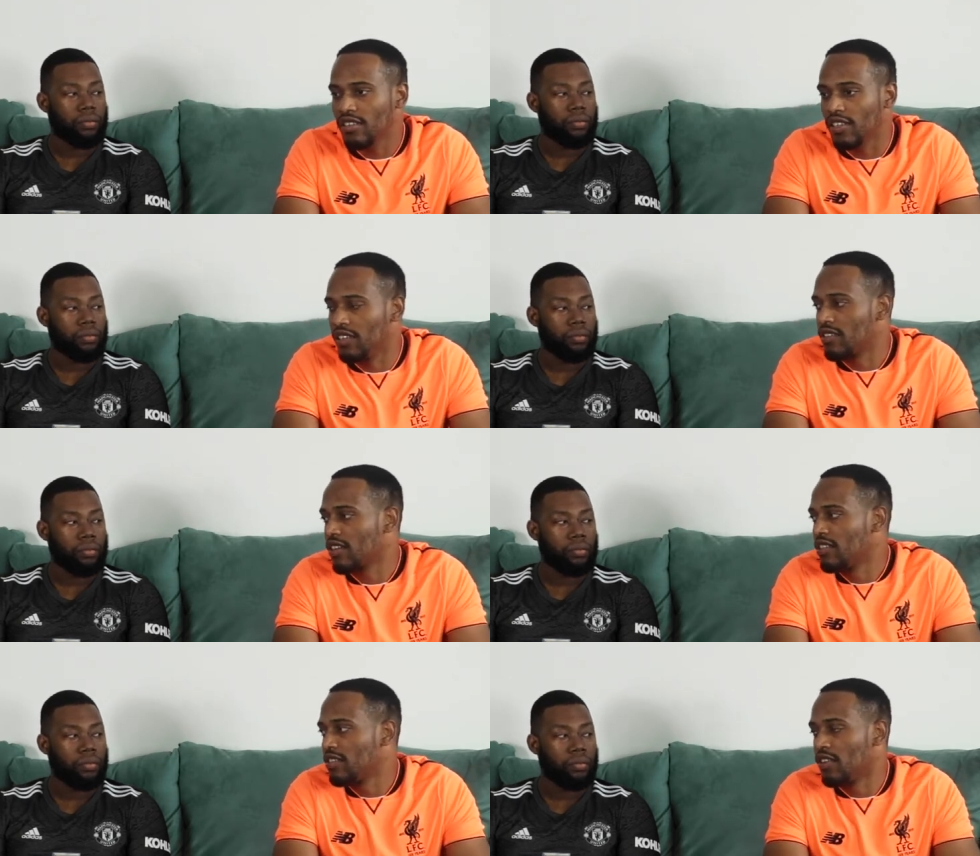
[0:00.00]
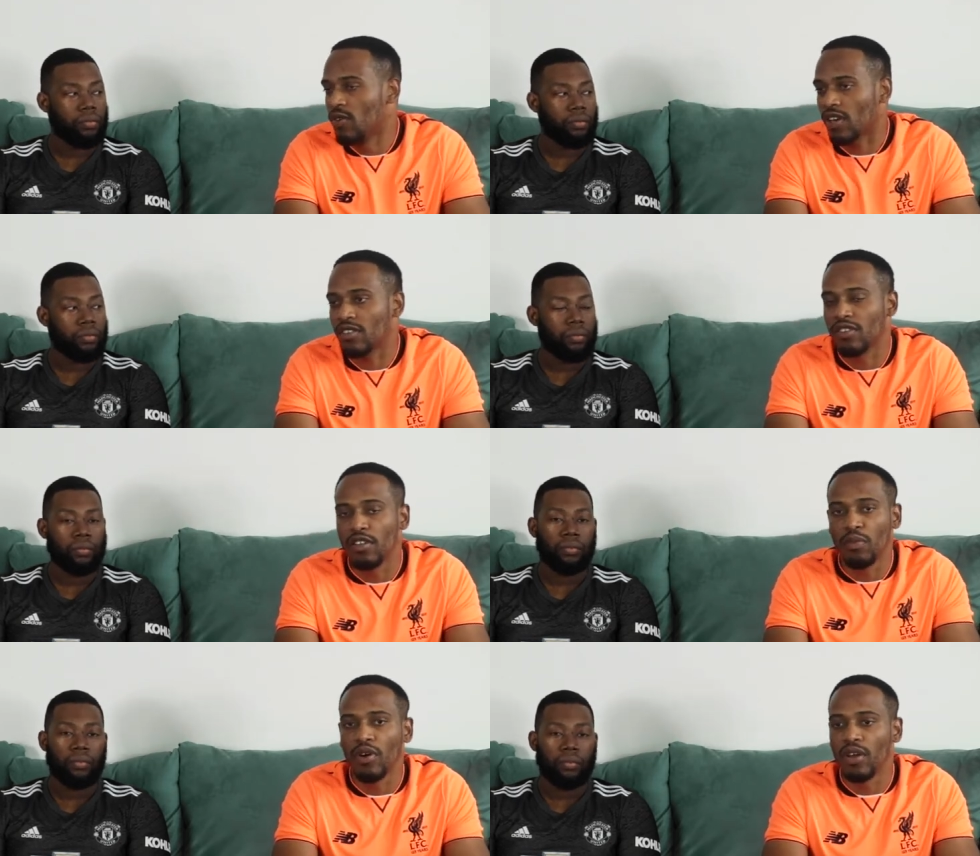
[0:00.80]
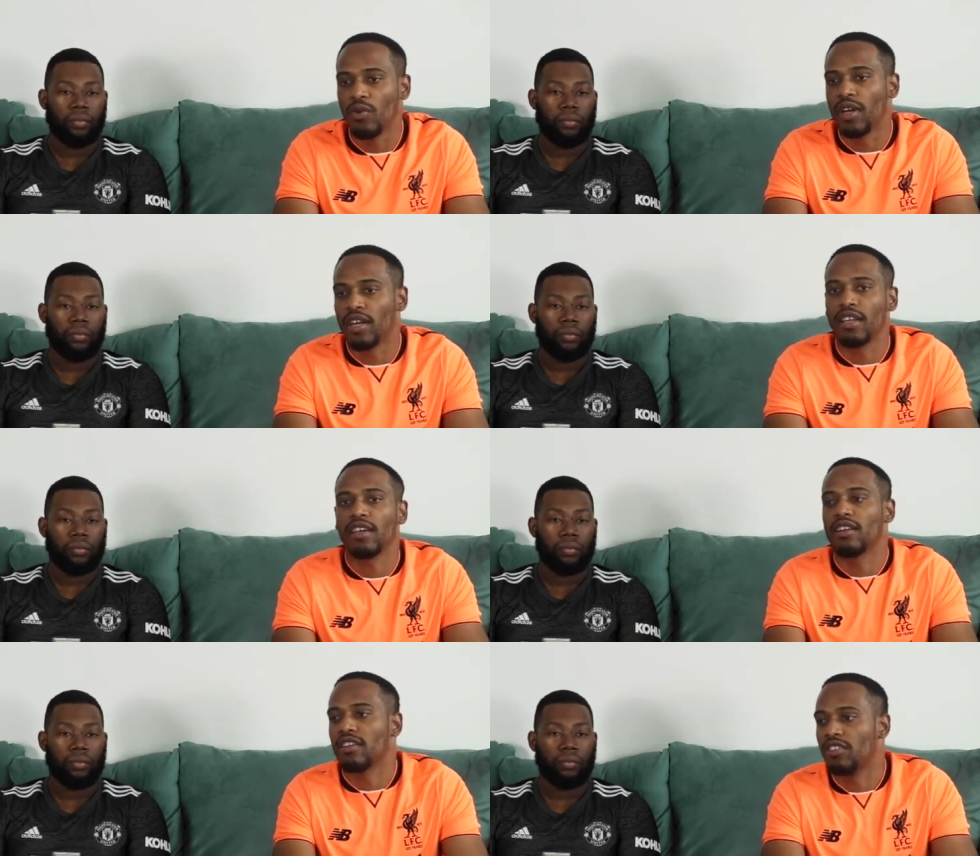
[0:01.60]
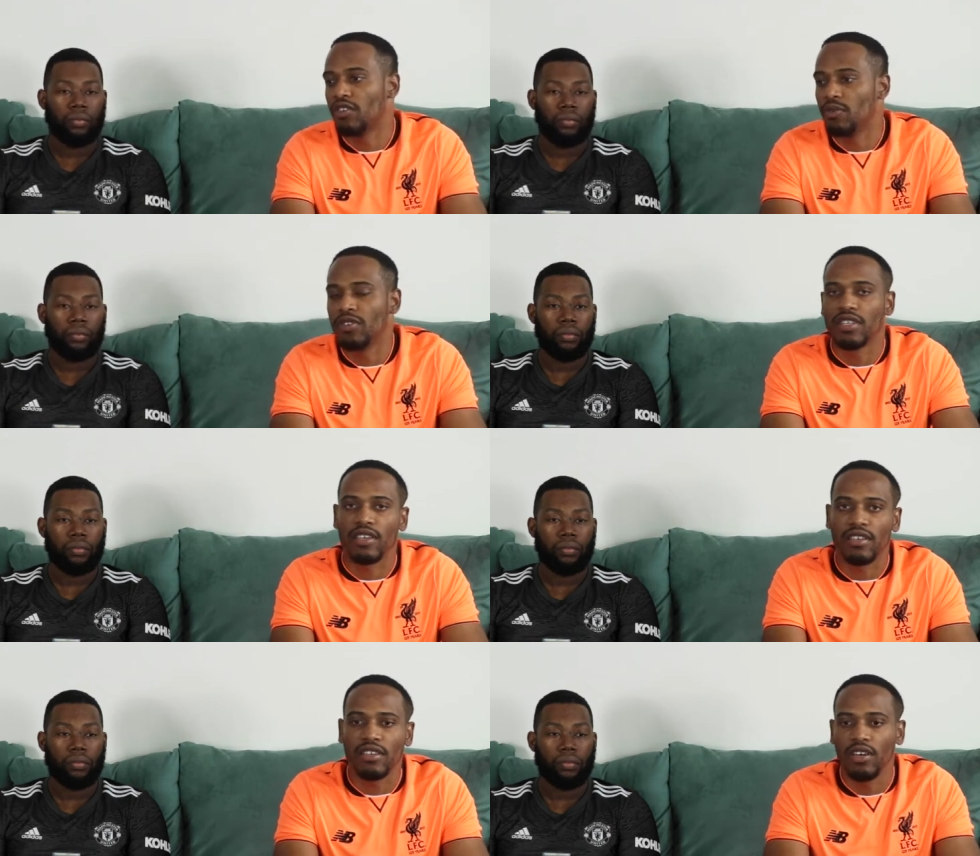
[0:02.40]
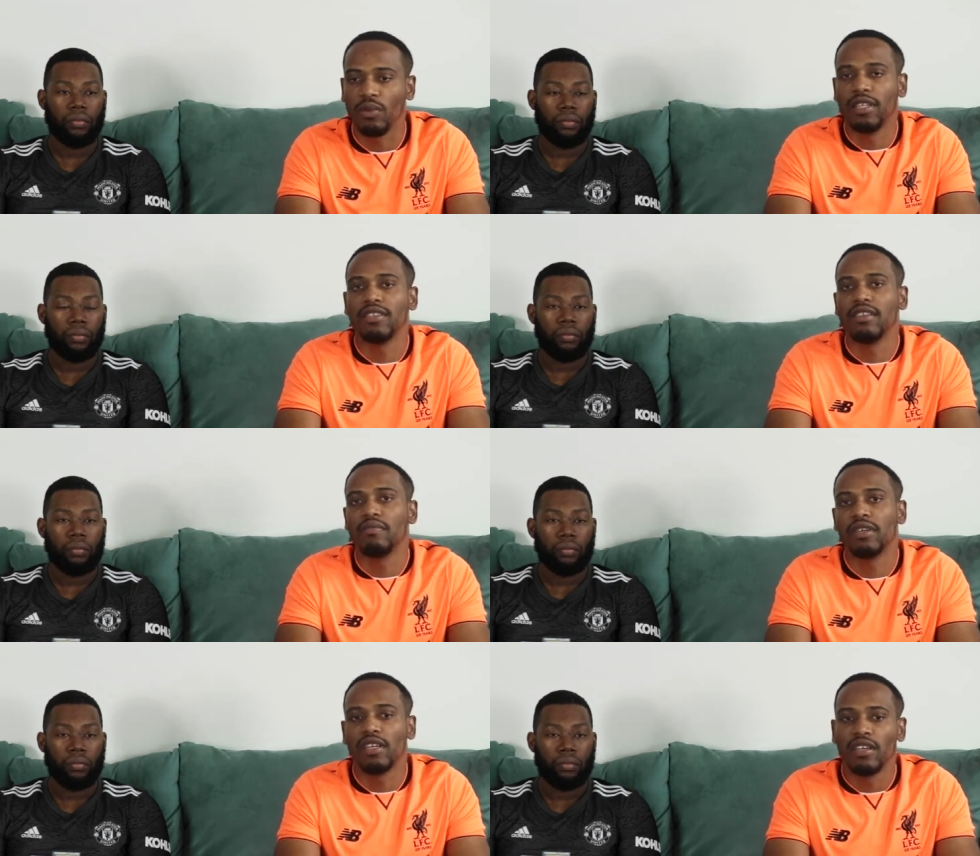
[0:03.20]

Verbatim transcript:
Speaker 1: he needs to continue work to the point where he can contribute and help the team.